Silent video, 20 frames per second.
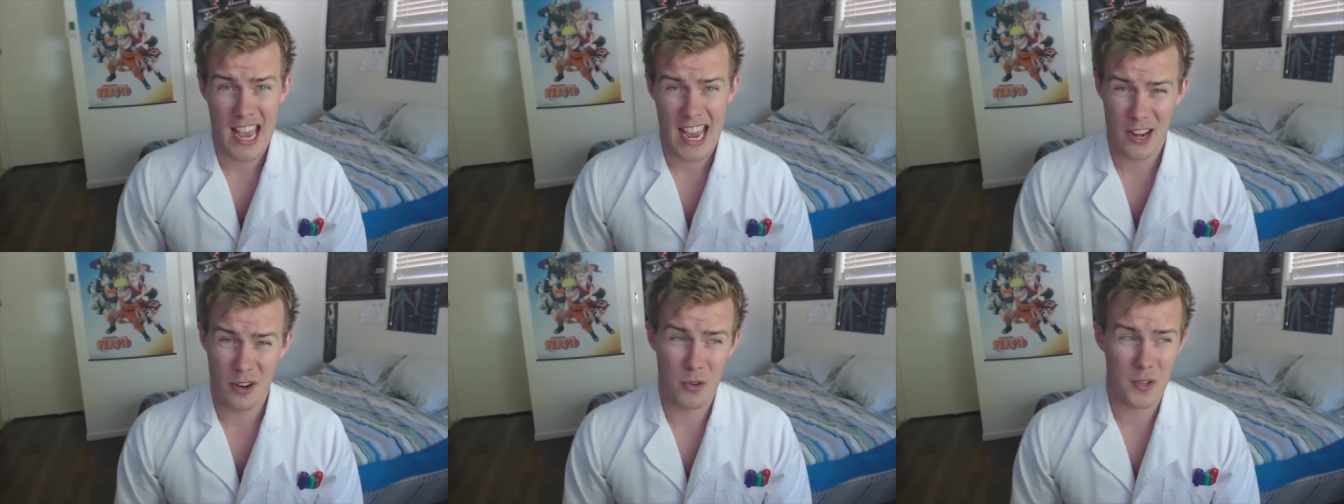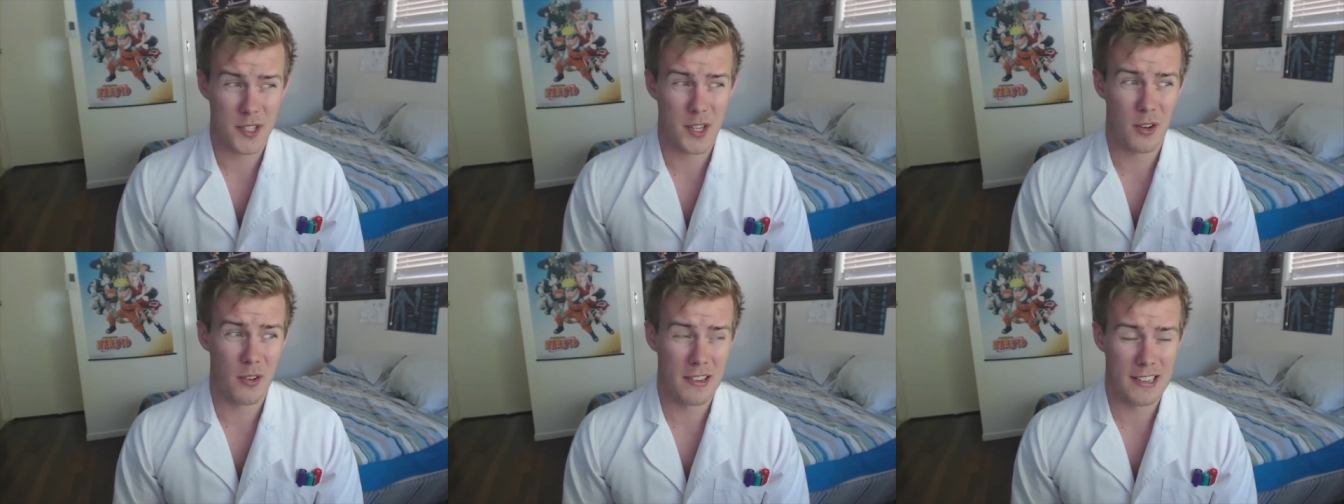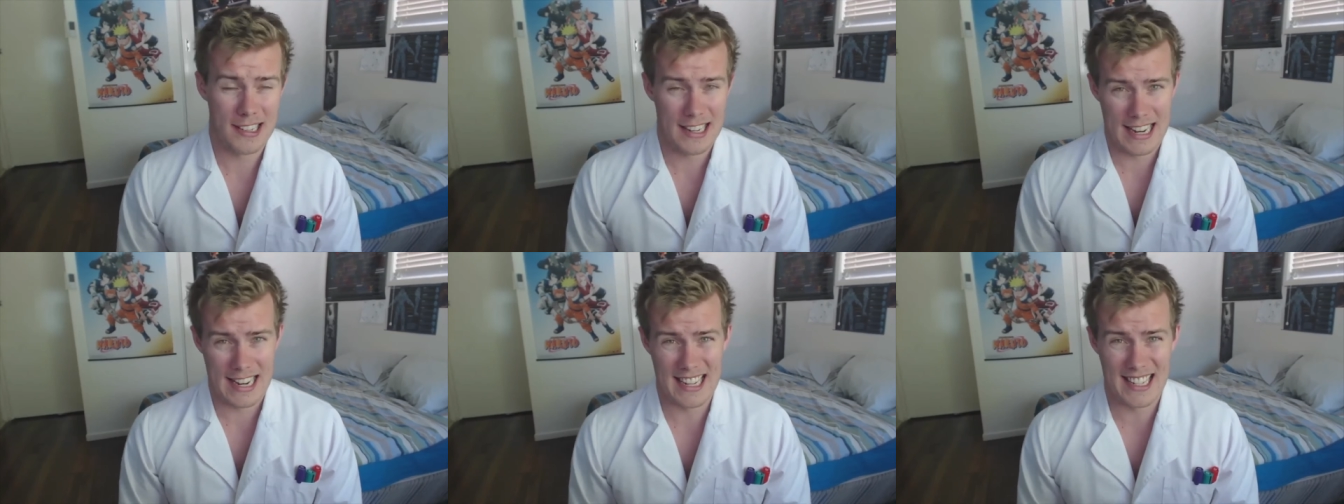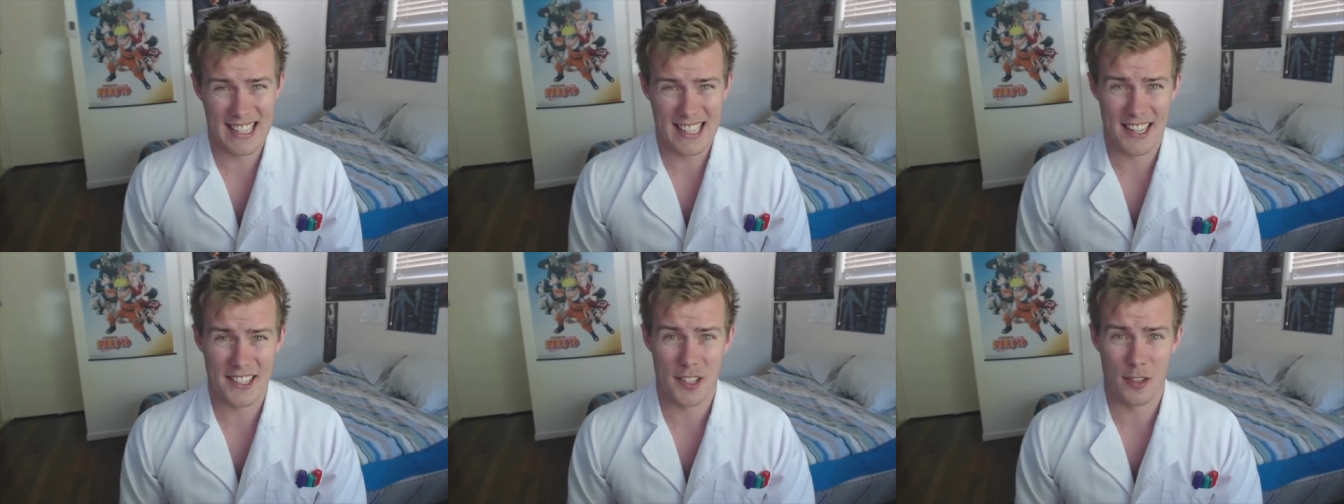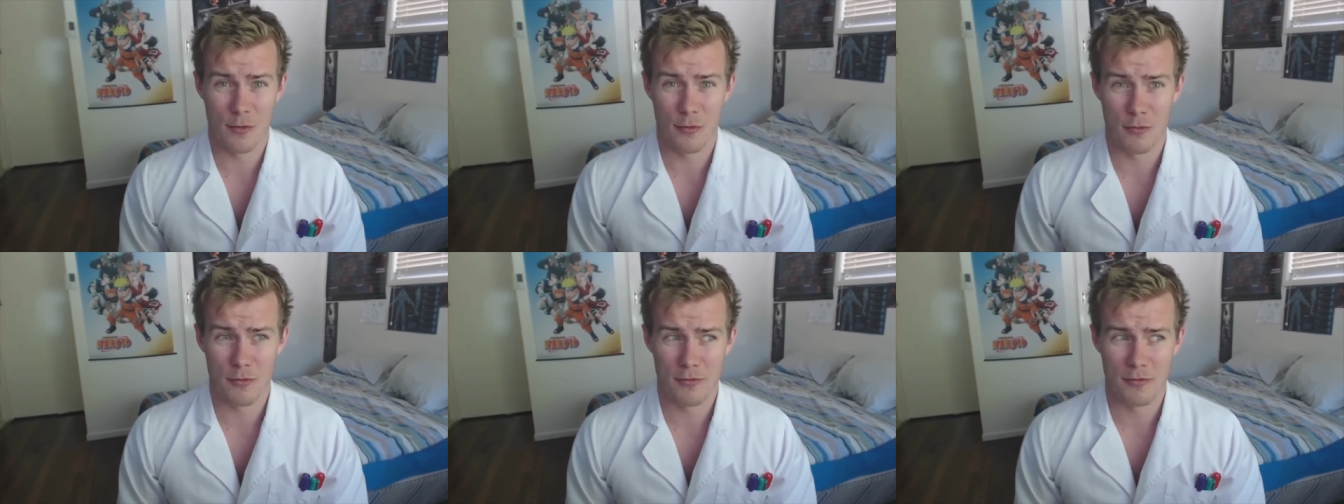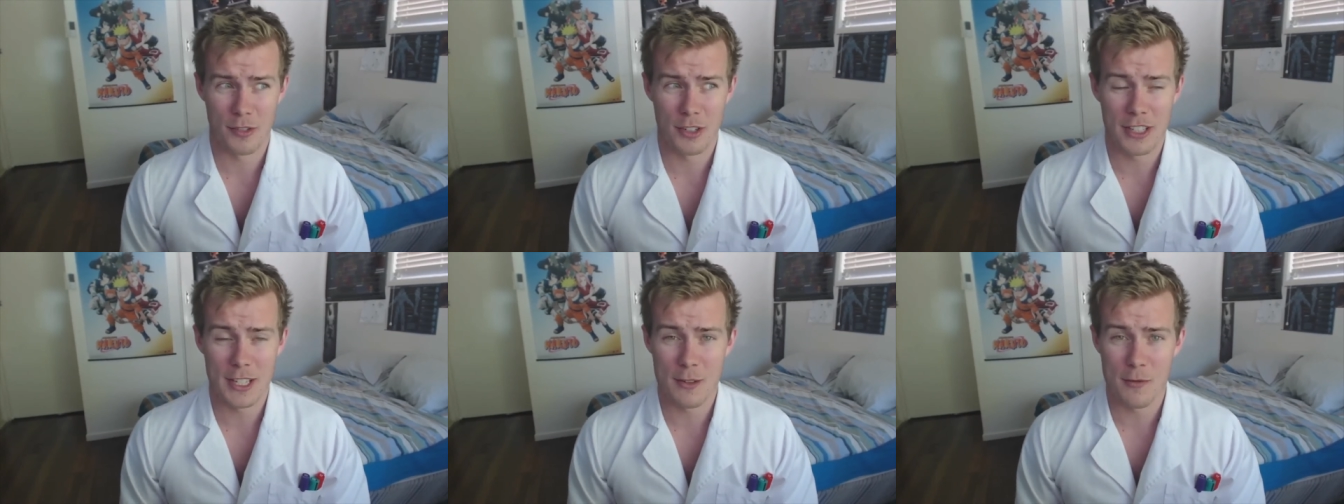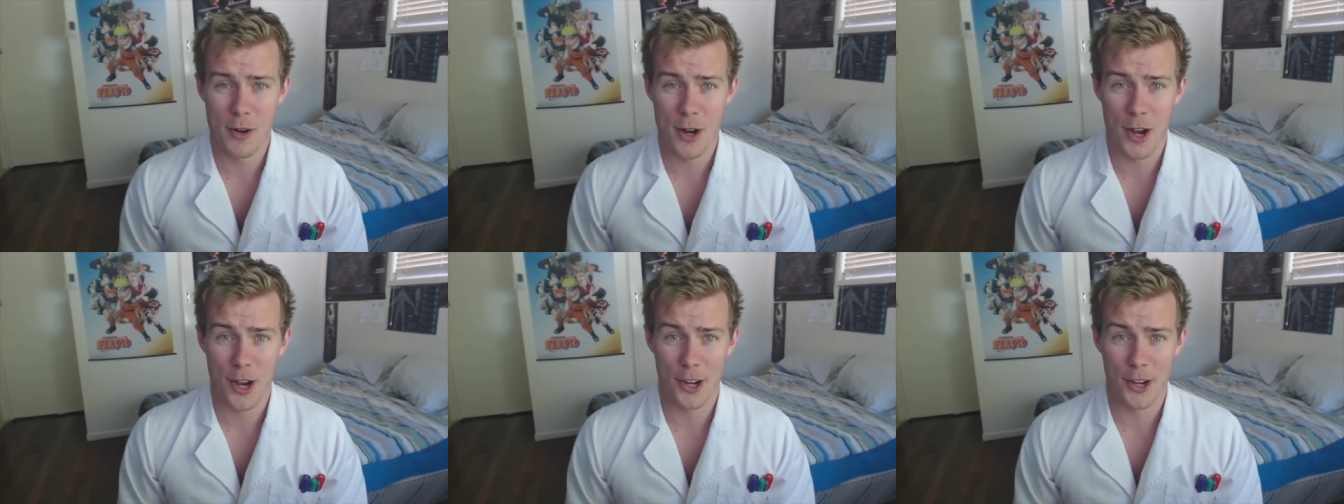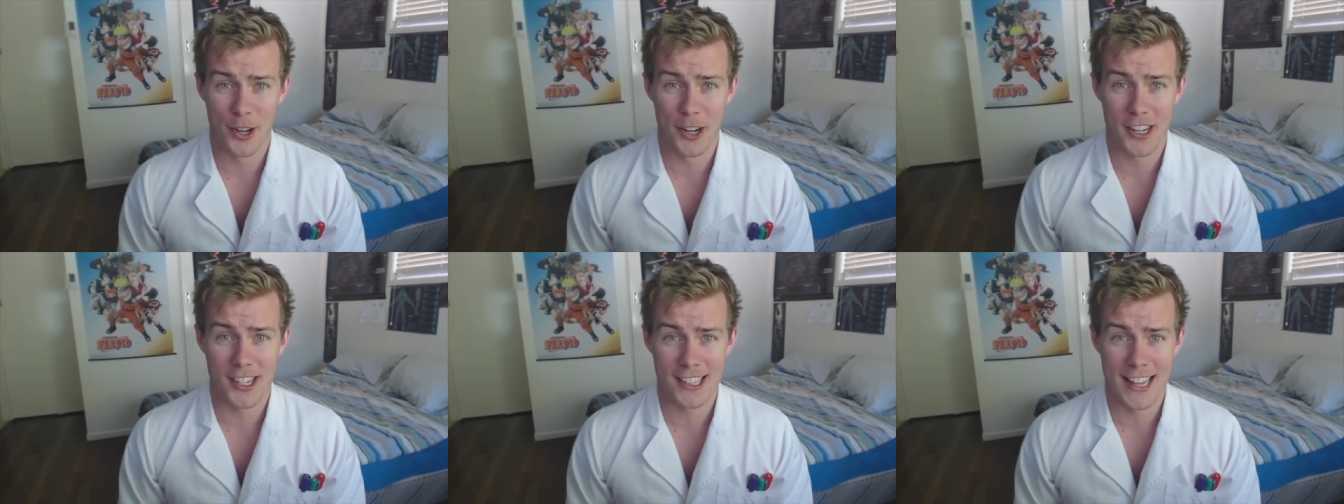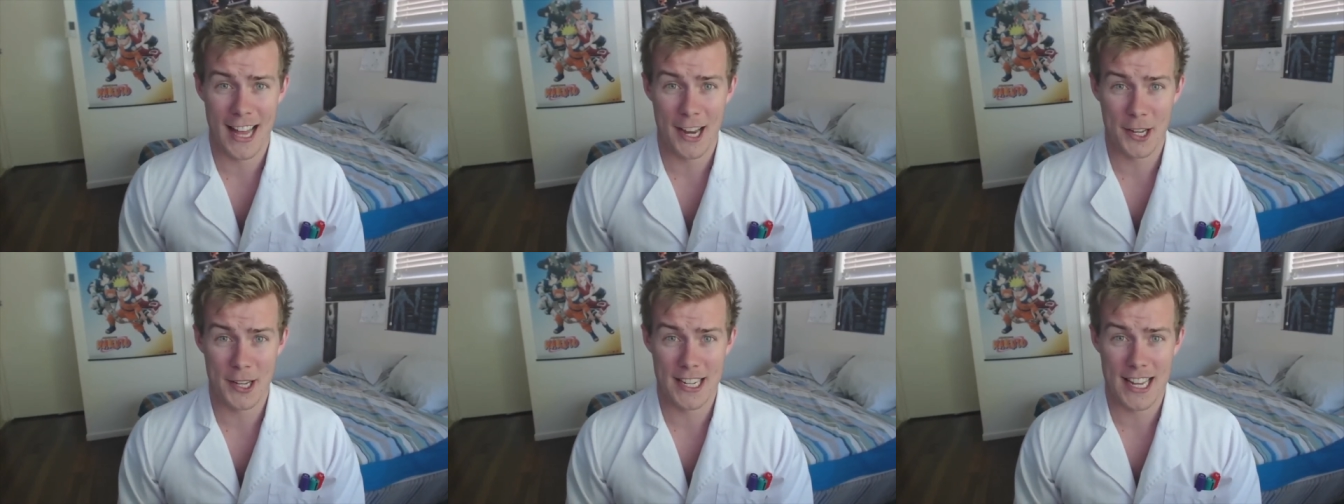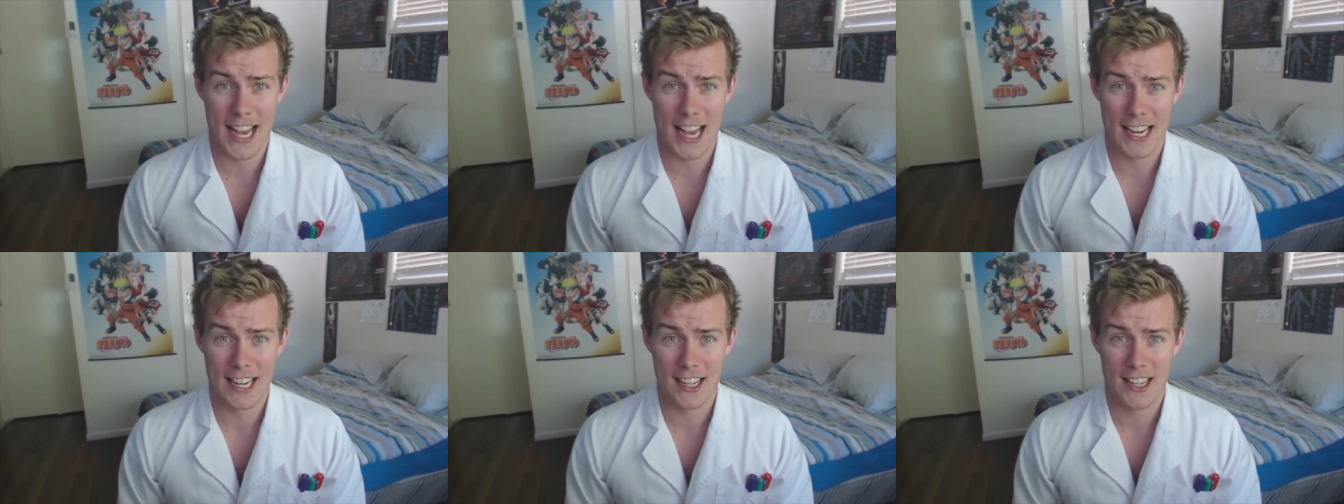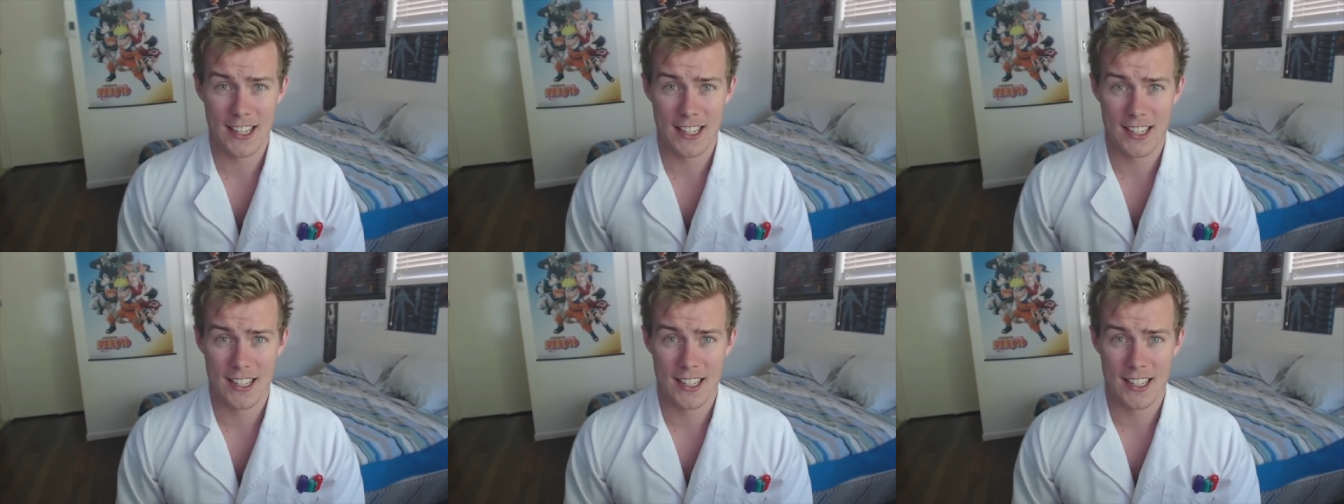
and also it doesn't really work on a cloudy day.